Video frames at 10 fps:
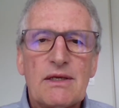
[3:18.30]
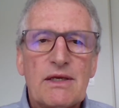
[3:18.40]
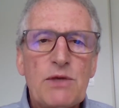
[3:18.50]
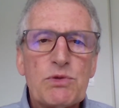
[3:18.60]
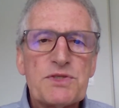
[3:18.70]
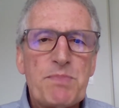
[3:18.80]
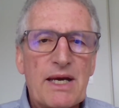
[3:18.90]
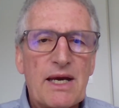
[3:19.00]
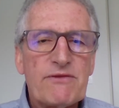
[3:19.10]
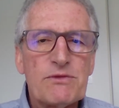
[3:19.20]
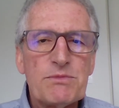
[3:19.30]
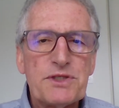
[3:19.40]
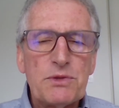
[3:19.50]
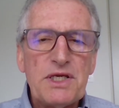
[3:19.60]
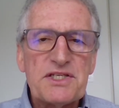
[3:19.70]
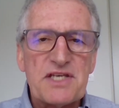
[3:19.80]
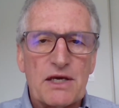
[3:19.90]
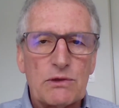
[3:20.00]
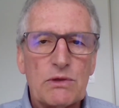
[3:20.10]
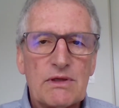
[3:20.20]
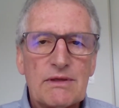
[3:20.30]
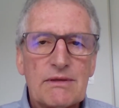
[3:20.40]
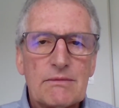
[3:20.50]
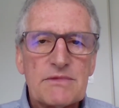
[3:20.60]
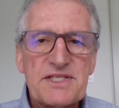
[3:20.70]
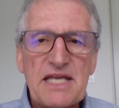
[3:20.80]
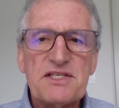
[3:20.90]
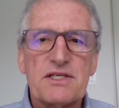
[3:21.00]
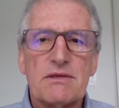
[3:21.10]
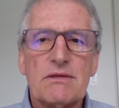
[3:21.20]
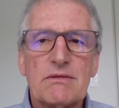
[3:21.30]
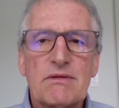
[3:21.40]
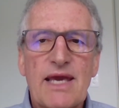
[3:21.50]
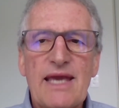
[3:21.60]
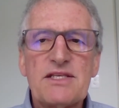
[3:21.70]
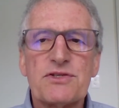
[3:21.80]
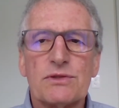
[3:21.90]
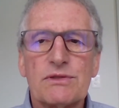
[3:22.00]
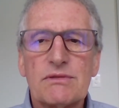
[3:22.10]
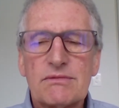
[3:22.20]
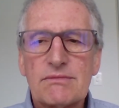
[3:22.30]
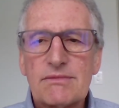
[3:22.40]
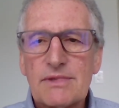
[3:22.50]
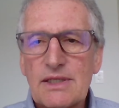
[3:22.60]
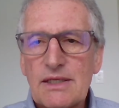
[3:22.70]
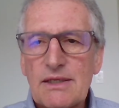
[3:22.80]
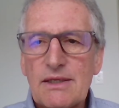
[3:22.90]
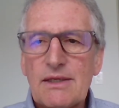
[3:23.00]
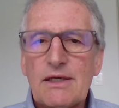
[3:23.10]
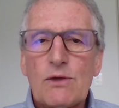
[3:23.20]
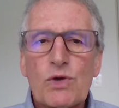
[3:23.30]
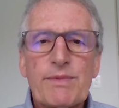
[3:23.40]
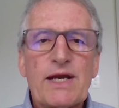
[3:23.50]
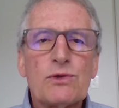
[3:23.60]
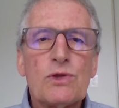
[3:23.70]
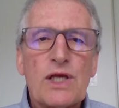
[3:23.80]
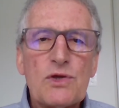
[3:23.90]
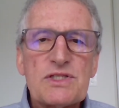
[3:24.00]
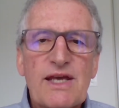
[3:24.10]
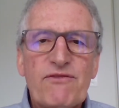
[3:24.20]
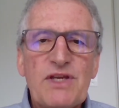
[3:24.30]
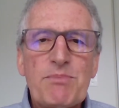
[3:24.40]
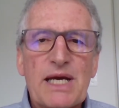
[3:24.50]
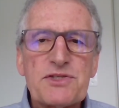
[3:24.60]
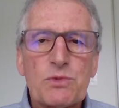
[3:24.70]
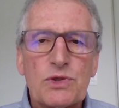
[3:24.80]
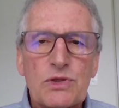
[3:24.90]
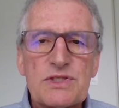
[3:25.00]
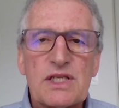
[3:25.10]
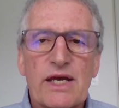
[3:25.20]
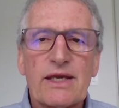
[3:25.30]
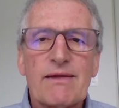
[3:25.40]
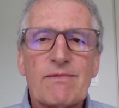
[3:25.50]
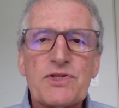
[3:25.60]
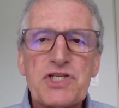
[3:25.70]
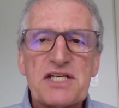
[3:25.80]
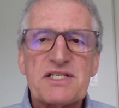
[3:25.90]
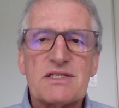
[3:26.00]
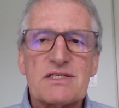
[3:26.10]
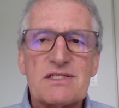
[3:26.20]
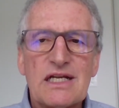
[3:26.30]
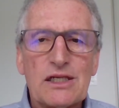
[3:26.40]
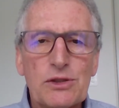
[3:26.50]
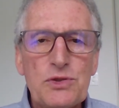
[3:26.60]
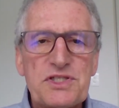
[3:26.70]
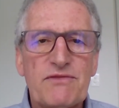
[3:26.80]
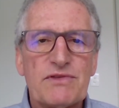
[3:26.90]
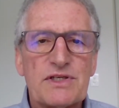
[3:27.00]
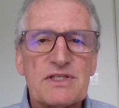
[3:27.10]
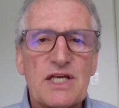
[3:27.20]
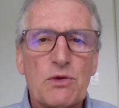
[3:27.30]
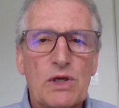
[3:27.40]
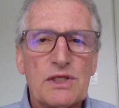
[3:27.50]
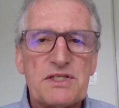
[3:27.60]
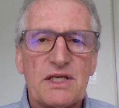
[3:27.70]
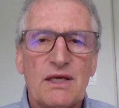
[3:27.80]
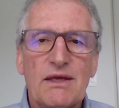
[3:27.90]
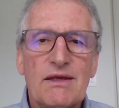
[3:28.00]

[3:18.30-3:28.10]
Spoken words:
he was barred from doing so, censored, cancelled. What about all those lefty buzzwords like justice, inclusiveness, equality?